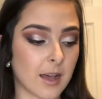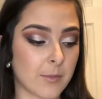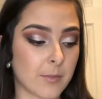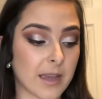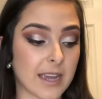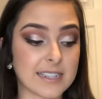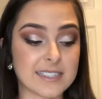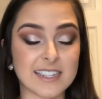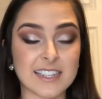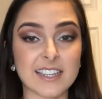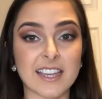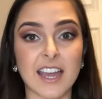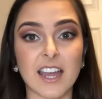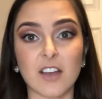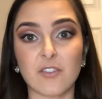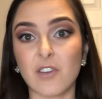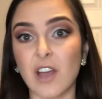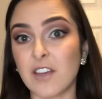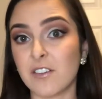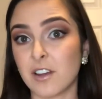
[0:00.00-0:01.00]
I did get a
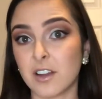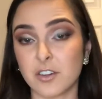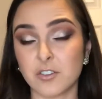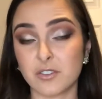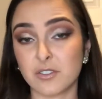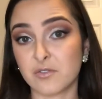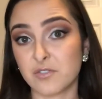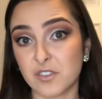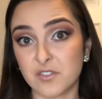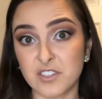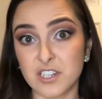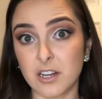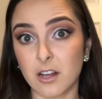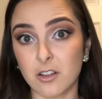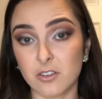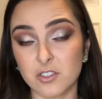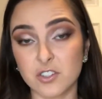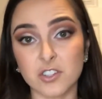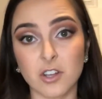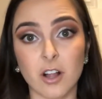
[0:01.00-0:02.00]

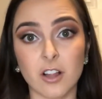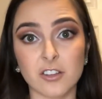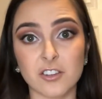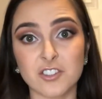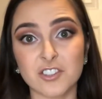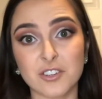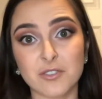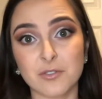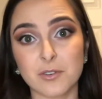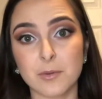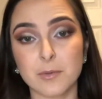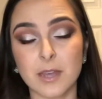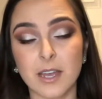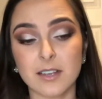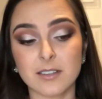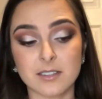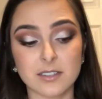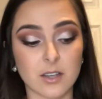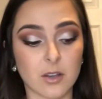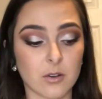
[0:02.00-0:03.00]
$550 scholarship from
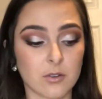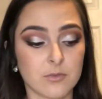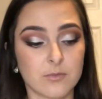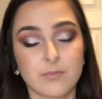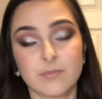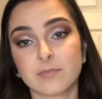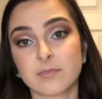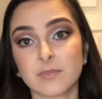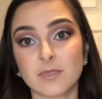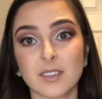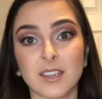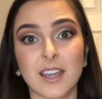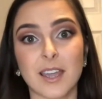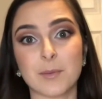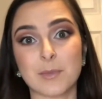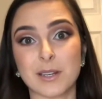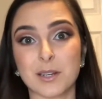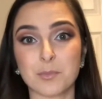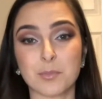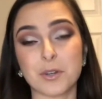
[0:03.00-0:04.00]
that. So, I
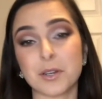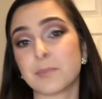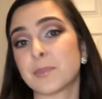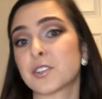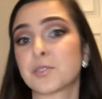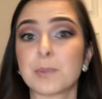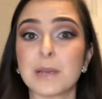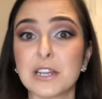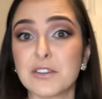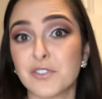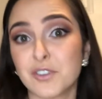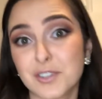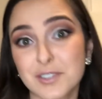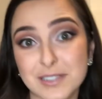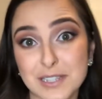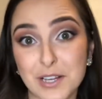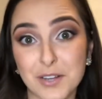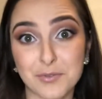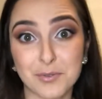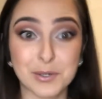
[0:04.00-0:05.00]
mean, it pretty much paid for
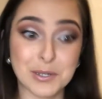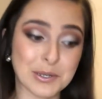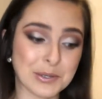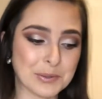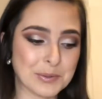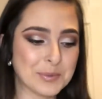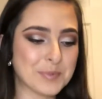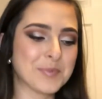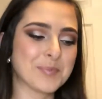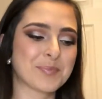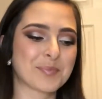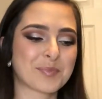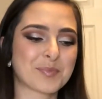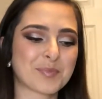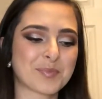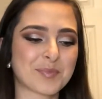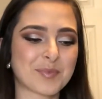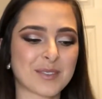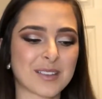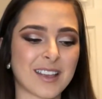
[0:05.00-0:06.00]
itself. Woohoo.
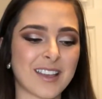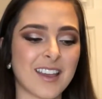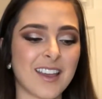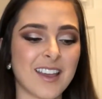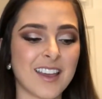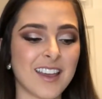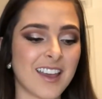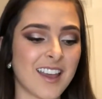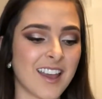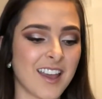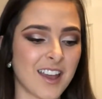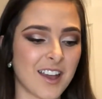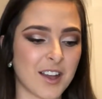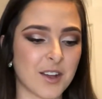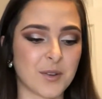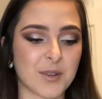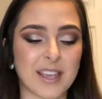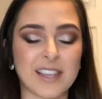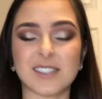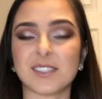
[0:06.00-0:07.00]

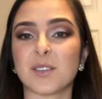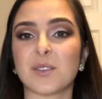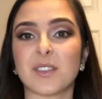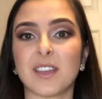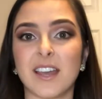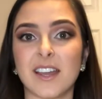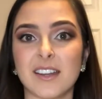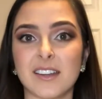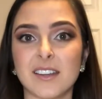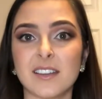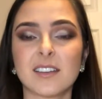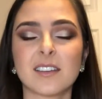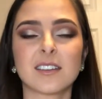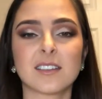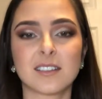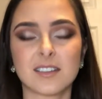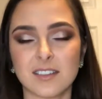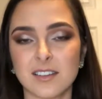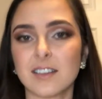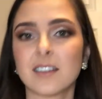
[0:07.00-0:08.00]
Okay, so then
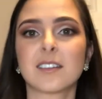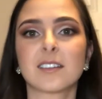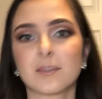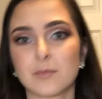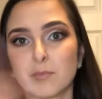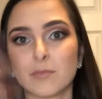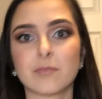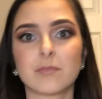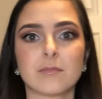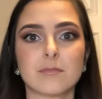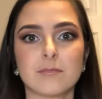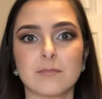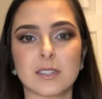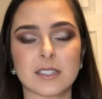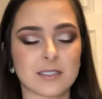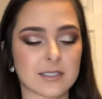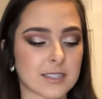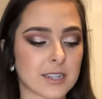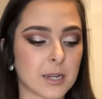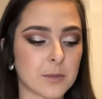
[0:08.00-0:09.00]

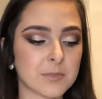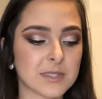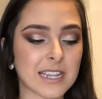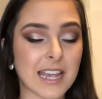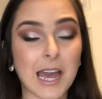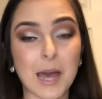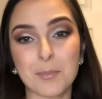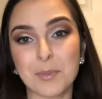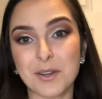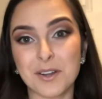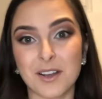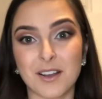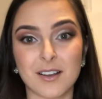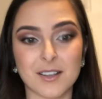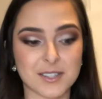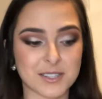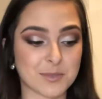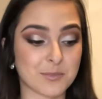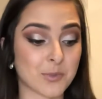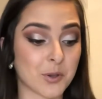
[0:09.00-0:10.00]
Miss Tecumseh happened.
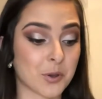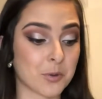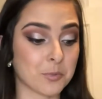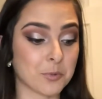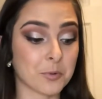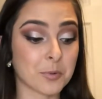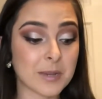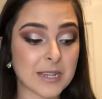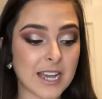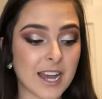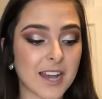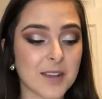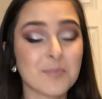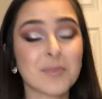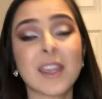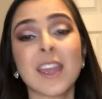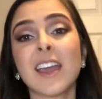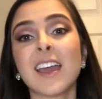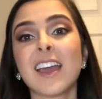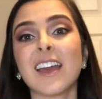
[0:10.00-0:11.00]
Awesome, go Maria.
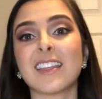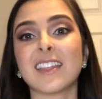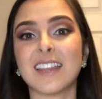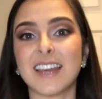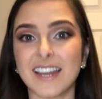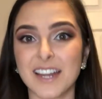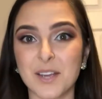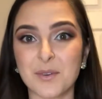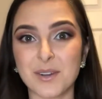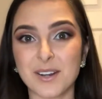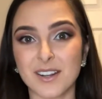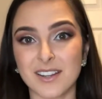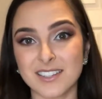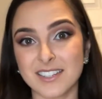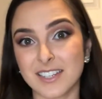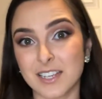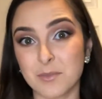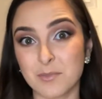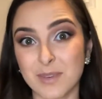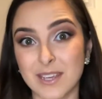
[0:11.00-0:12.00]
Then I went on to
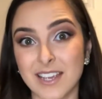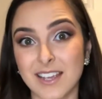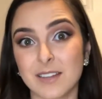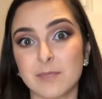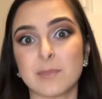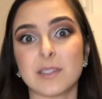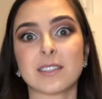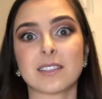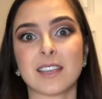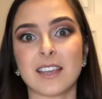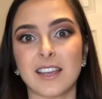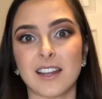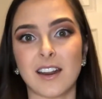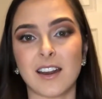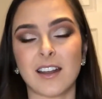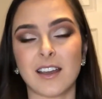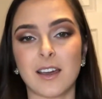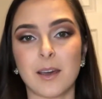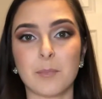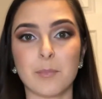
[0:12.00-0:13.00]
compete in Miss
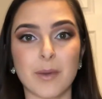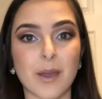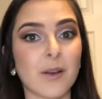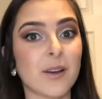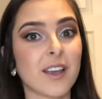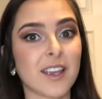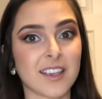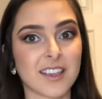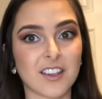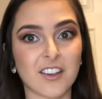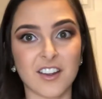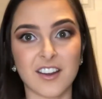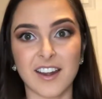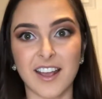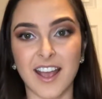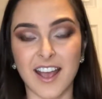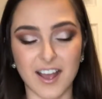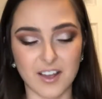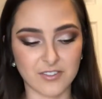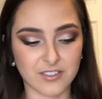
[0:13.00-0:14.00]
Canada about a year and a
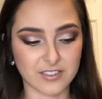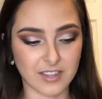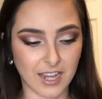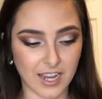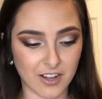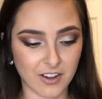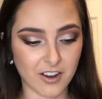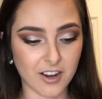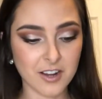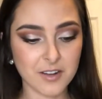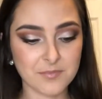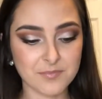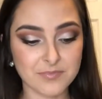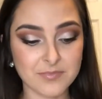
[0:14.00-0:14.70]
half later.